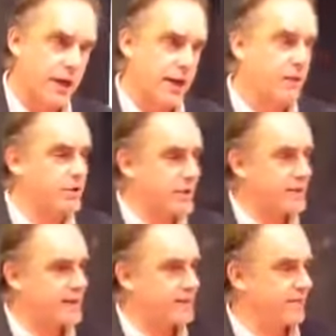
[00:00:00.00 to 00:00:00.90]
And I would say
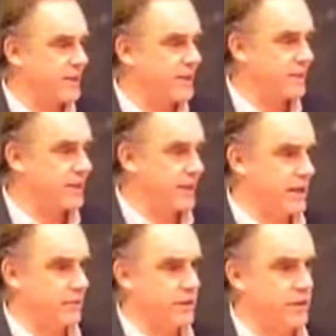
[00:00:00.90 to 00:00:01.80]
that's the fundamental
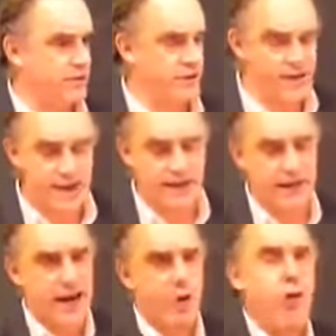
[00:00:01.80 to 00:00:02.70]
element of his
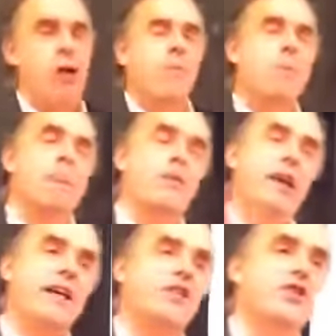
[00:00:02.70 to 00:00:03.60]
thinking. Now, the
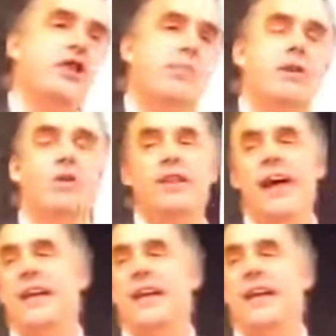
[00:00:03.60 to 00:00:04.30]
relationship between